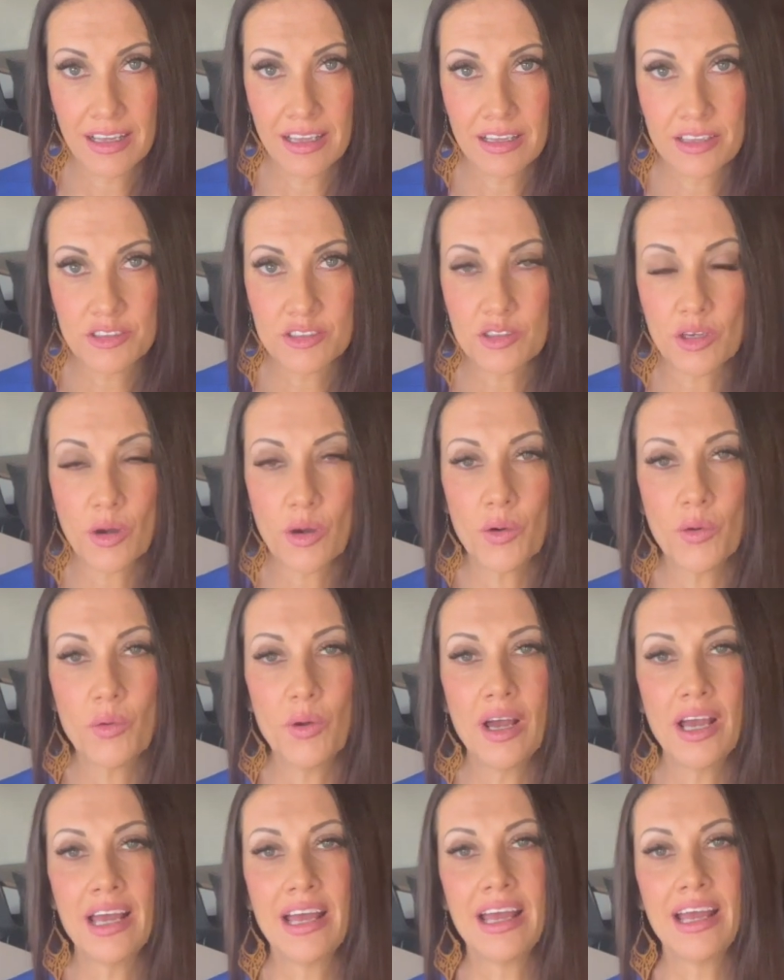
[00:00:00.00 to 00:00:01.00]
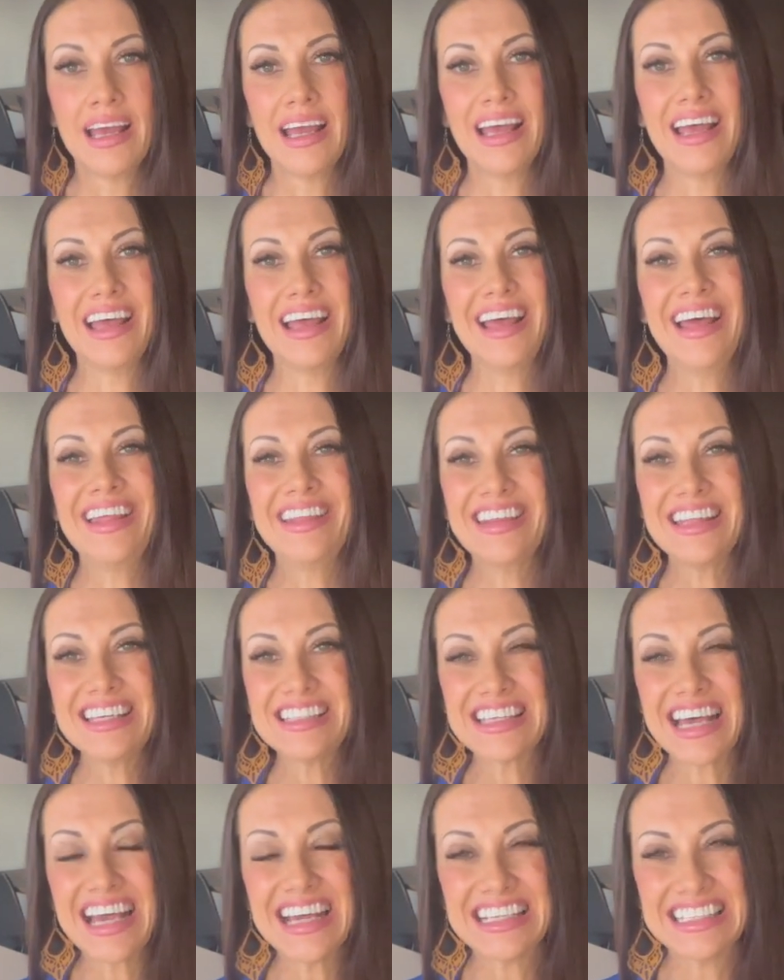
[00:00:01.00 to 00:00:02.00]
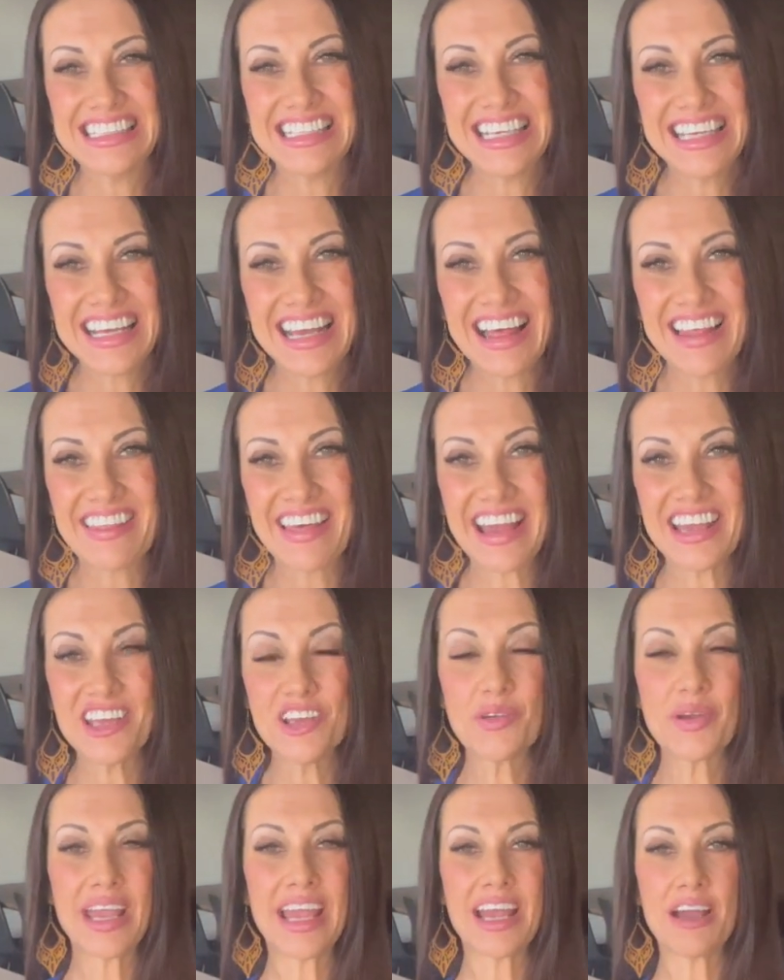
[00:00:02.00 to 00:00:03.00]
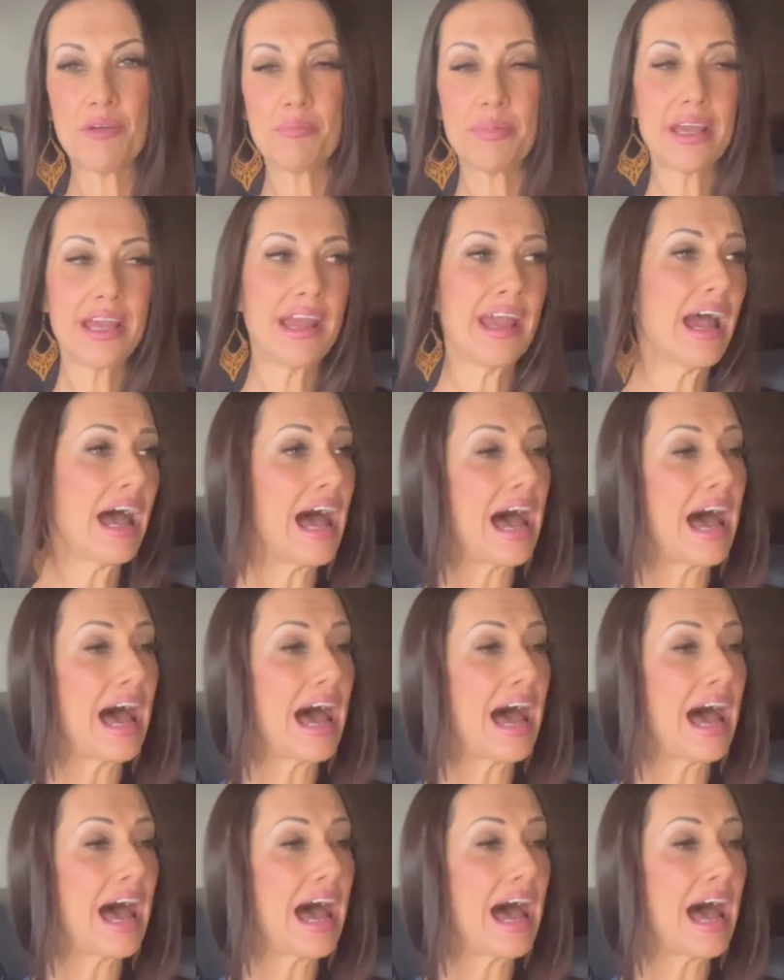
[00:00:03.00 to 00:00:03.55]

So this idea that you can't be